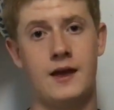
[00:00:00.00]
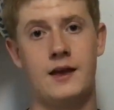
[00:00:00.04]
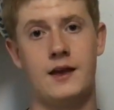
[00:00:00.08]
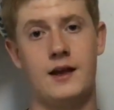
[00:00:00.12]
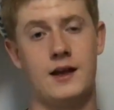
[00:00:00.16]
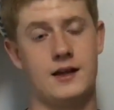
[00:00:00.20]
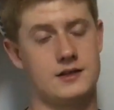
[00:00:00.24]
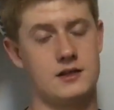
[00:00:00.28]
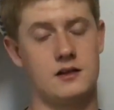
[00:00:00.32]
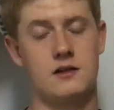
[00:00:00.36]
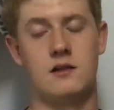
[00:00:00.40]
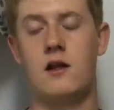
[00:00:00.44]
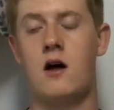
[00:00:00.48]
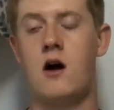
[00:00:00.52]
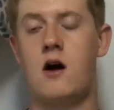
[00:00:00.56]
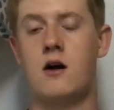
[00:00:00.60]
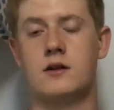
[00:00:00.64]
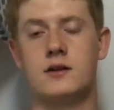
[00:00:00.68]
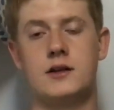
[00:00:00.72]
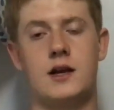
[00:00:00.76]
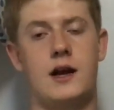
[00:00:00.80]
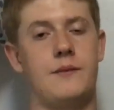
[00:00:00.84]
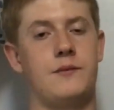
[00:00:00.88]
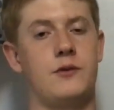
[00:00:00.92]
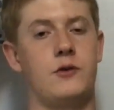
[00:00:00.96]
That's a long
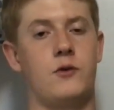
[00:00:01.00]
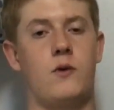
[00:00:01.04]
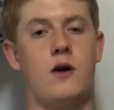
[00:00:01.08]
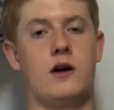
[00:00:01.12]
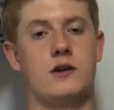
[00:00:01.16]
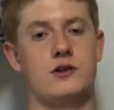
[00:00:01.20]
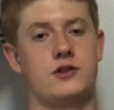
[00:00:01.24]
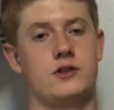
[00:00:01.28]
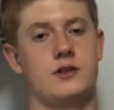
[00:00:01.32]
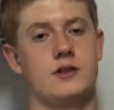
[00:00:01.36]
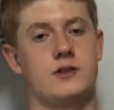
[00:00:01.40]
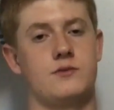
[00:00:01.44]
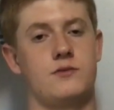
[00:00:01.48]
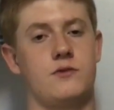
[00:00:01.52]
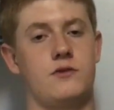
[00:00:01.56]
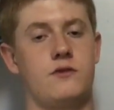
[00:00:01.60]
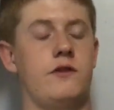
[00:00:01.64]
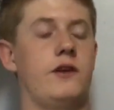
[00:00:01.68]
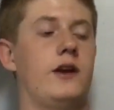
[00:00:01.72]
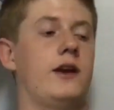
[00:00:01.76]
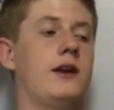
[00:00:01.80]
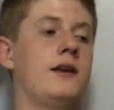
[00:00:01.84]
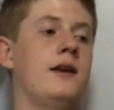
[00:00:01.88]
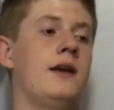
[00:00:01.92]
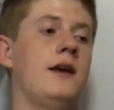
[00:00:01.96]
time to watch this
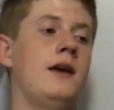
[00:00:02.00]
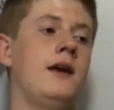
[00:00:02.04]
movie.